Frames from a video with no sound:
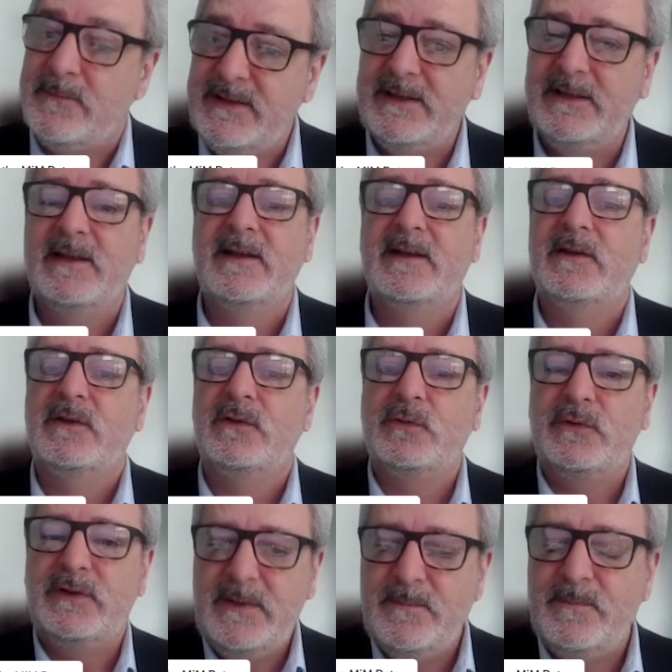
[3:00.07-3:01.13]
been
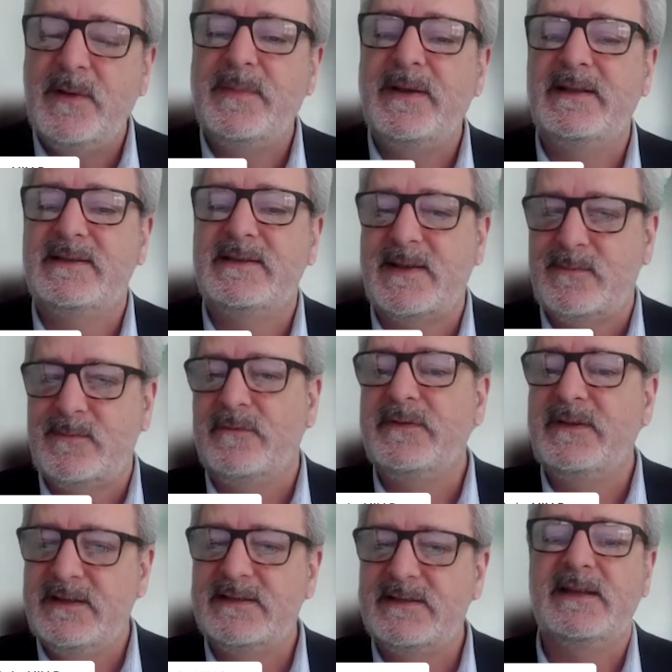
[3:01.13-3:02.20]
to implement some of
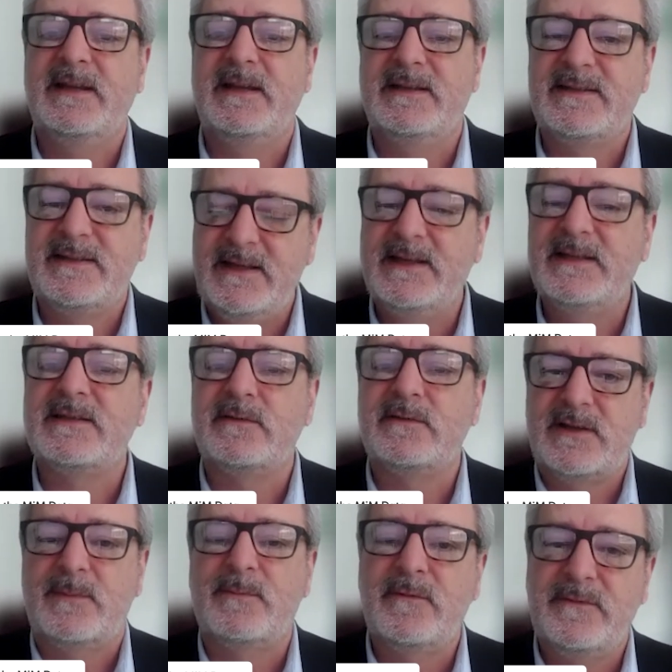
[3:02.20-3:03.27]
these skills or
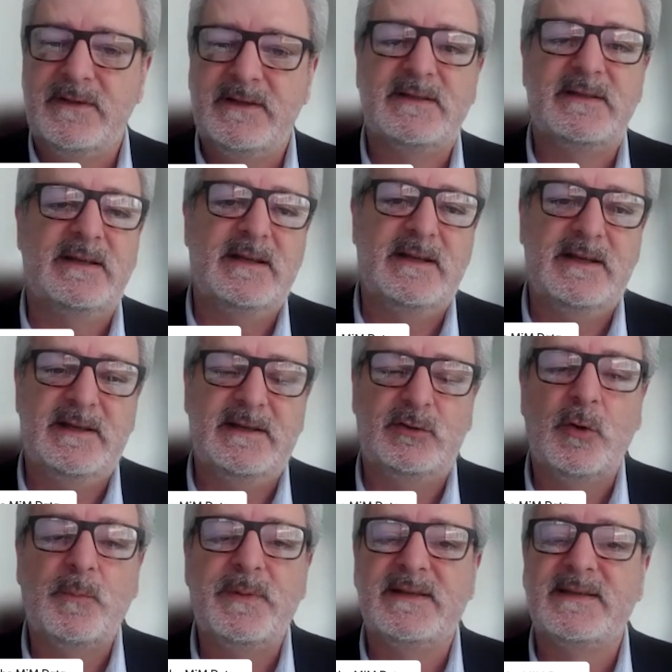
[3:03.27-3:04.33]
some of these
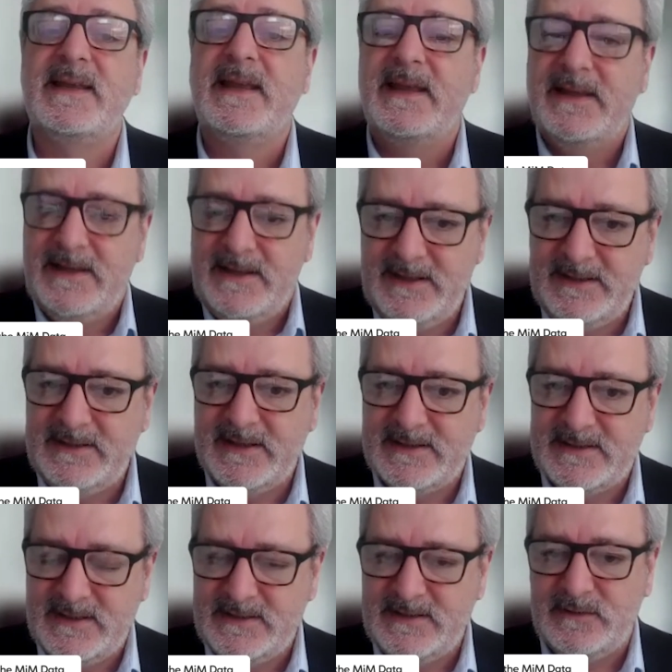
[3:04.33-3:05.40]
topics in the
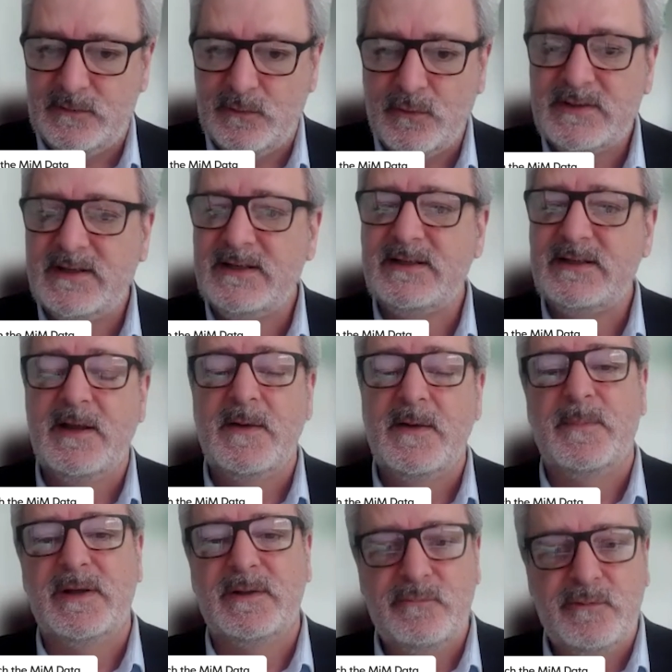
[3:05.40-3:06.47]
existing courses.
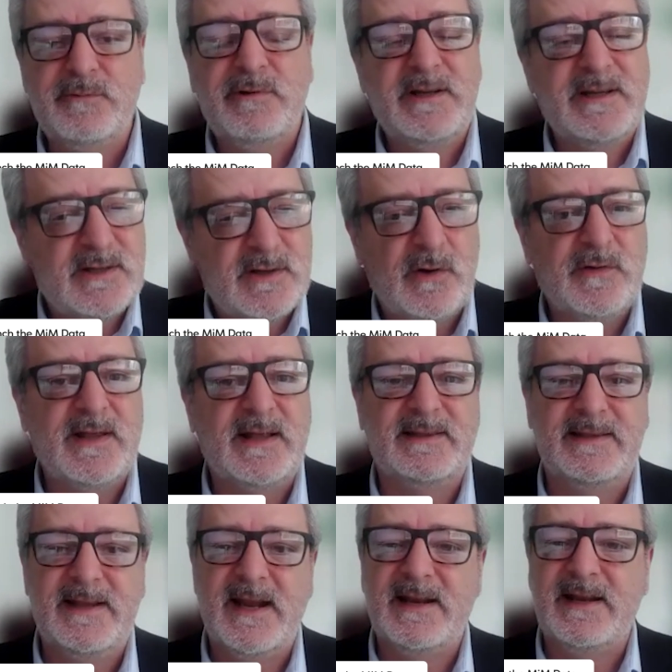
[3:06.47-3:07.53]
But we really saw that
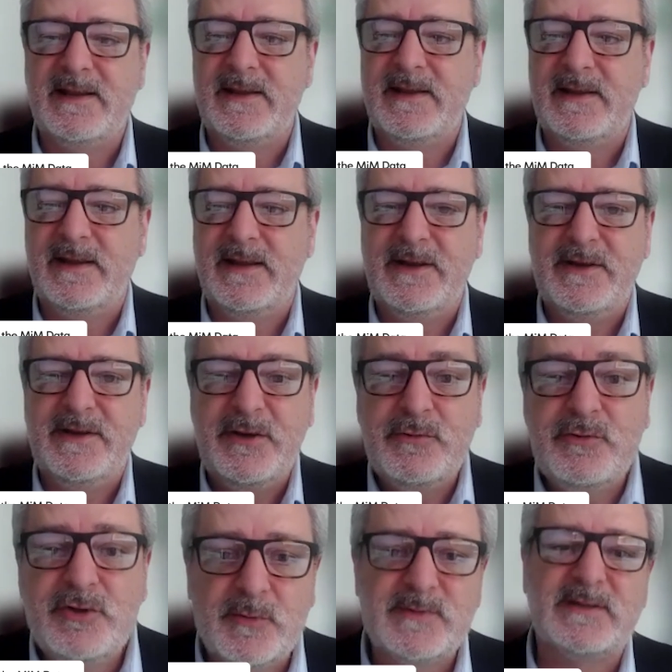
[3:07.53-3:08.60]
there are new
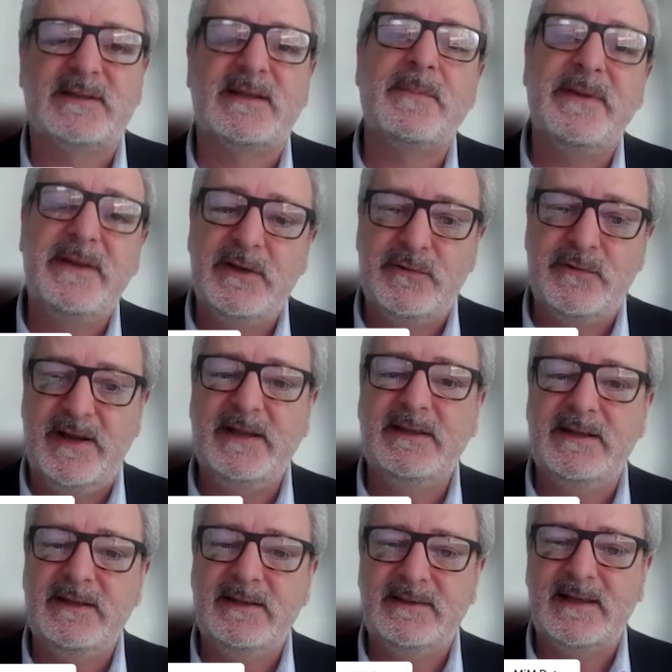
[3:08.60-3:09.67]
jobs that are being
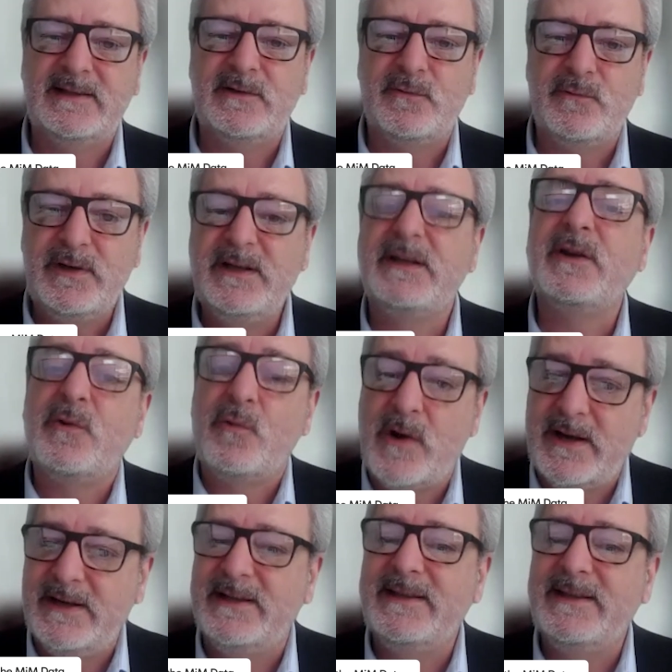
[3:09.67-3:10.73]
created that really
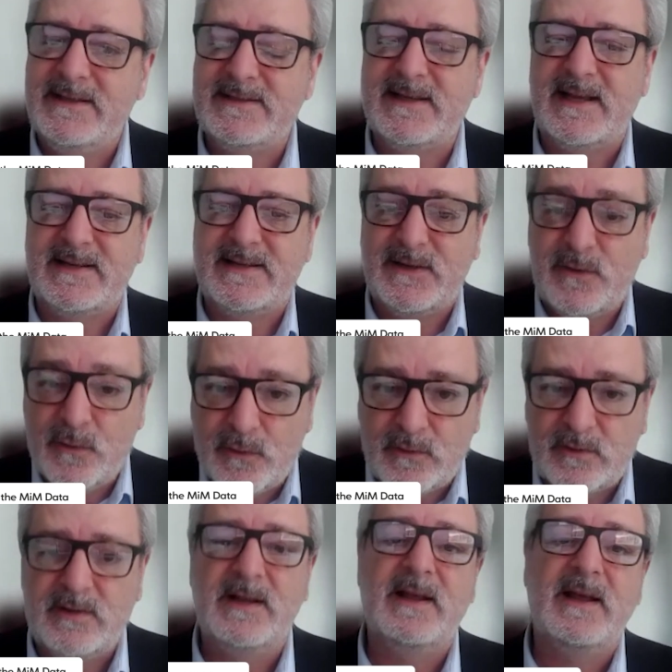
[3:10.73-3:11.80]
require this as the core